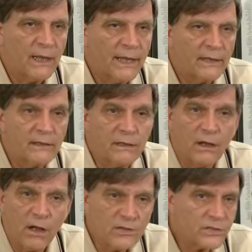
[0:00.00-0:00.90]
and
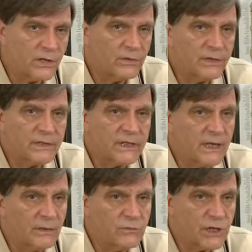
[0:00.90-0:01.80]
also the
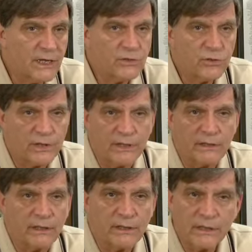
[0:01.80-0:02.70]
TMJ
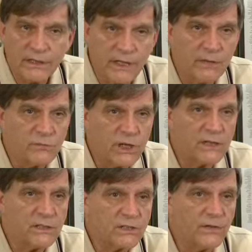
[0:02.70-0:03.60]
joint and the
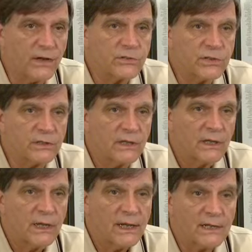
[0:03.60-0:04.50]
TMJ dysfunction,
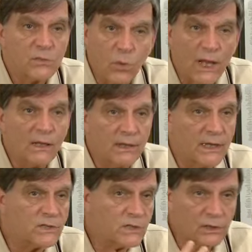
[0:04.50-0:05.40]
as well
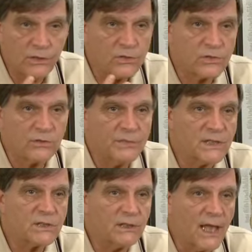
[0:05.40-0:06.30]
as occlusal
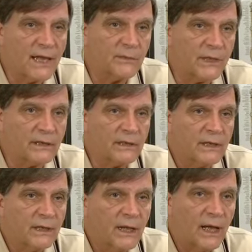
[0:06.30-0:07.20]
misalignment
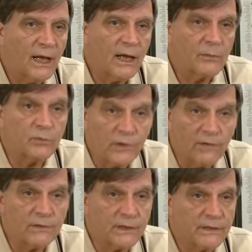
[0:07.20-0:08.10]

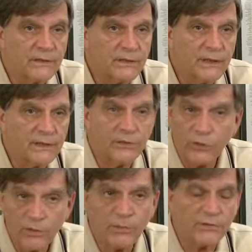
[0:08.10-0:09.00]
prevalent in
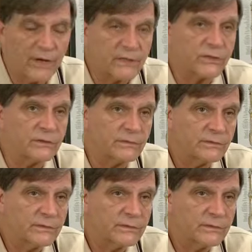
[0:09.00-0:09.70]
your profession.